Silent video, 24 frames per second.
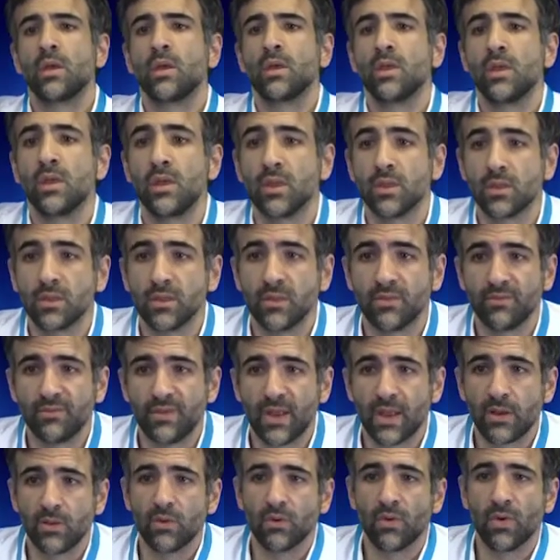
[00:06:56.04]
is the
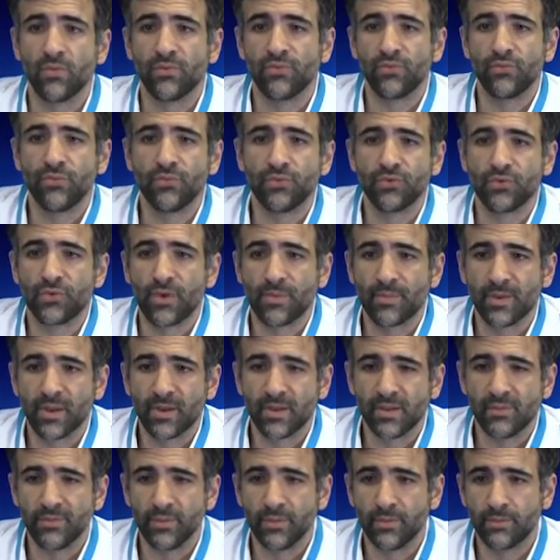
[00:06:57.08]
value of future remnant
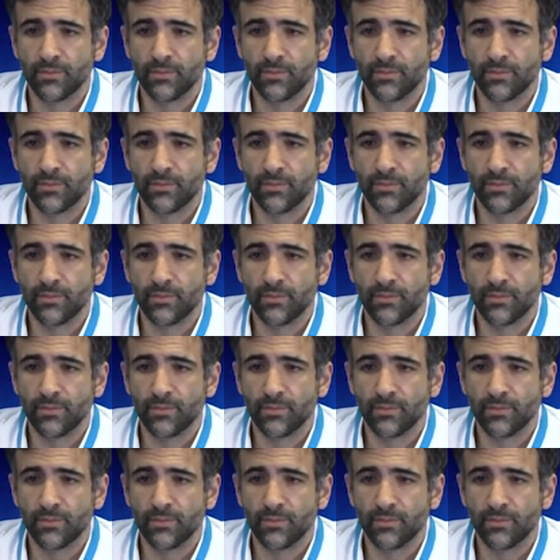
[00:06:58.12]
liver.